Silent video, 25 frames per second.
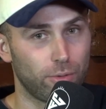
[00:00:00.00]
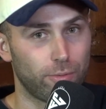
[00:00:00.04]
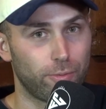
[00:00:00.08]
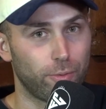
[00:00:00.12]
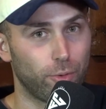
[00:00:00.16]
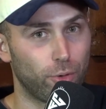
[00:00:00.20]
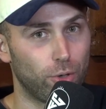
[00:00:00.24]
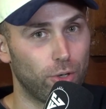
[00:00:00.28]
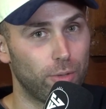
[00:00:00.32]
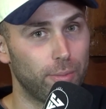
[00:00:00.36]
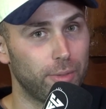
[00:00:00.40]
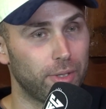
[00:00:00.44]
good
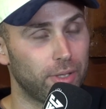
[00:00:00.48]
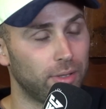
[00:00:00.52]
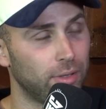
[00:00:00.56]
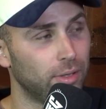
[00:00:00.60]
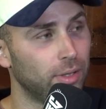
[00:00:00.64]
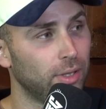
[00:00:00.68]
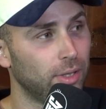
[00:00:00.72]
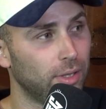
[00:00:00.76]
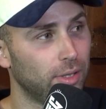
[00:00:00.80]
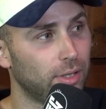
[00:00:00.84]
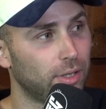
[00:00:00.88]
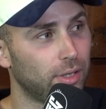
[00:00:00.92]
form and
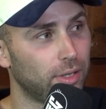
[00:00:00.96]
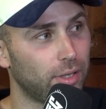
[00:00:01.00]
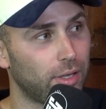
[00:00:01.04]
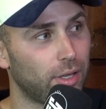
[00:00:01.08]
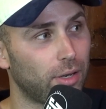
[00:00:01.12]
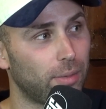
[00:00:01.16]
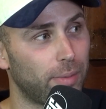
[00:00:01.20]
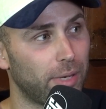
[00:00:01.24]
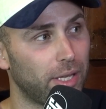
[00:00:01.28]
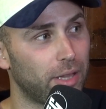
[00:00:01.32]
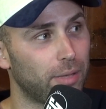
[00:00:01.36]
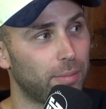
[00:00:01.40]
I
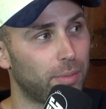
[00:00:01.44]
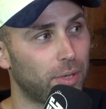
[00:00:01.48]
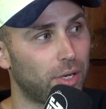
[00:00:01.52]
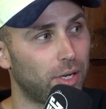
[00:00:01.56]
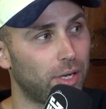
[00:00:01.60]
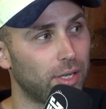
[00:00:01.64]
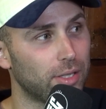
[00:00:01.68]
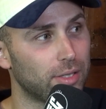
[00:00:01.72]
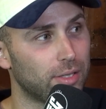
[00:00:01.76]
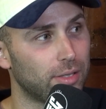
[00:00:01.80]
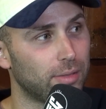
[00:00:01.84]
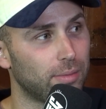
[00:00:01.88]
think they'll beat the
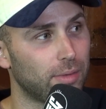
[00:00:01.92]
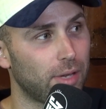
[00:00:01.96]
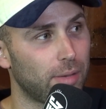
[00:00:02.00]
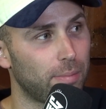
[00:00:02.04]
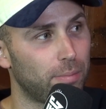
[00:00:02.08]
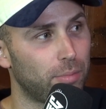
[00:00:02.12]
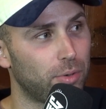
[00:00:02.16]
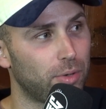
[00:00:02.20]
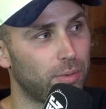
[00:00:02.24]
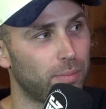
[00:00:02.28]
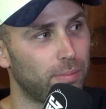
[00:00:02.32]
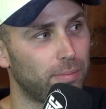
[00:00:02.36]
Pies and,
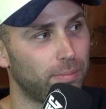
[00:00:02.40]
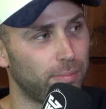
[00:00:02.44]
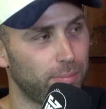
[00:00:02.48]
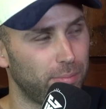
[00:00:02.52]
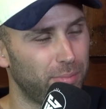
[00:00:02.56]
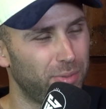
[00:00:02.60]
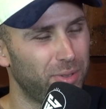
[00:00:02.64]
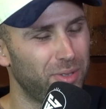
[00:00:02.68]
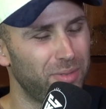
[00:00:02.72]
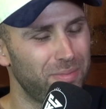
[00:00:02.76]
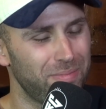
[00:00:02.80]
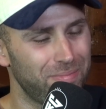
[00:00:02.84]
and put, them,
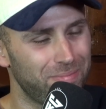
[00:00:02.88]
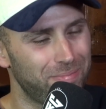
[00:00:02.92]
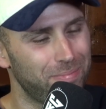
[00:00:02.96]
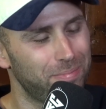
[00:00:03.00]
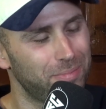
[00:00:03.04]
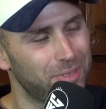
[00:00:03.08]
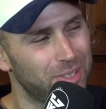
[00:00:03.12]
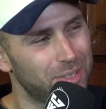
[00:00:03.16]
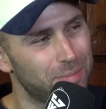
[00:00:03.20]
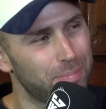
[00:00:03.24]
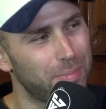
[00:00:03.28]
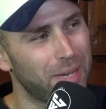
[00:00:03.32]
put them
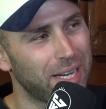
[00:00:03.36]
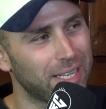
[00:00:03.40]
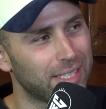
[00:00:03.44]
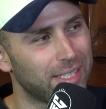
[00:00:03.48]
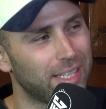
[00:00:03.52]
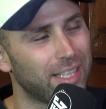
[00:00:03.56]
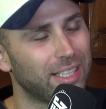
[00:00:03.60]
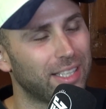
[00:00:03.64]
just back